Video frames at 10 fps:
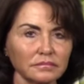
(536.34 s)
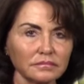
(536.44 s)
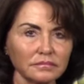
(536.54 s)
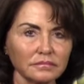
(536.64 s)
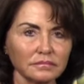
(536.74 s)

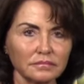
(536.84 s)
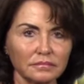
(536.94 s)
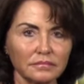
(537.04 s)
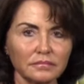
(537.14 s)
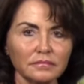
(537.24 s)

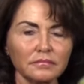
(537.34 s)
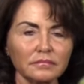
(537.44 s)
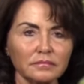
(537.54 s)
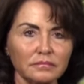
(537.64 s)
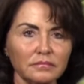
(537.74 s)

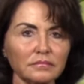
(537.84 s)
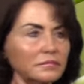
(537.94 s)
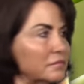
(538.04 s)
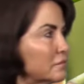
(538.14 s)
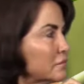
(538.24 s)

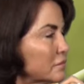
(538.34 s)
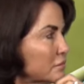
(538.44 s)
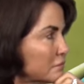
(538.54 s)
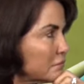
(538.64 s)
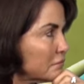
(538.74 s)

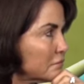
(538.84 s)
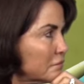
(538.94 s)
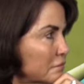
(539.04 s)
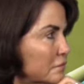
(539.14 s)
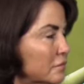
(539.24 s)

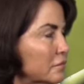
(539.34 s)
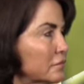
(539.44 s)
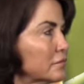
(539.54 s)
[no speech]